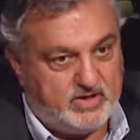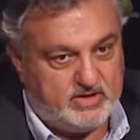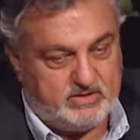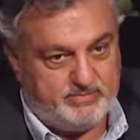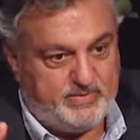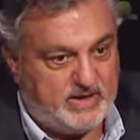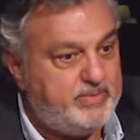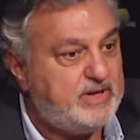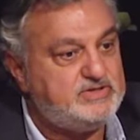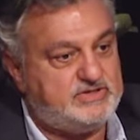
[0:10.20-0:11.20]
kind of the big
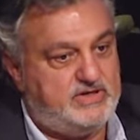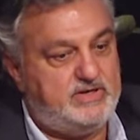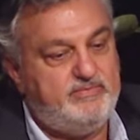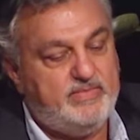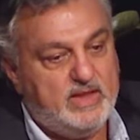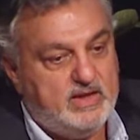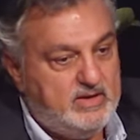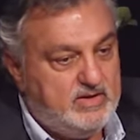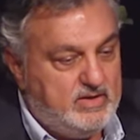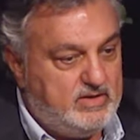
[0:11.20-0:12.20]
picture.
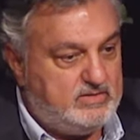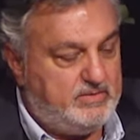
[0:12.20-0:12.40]
The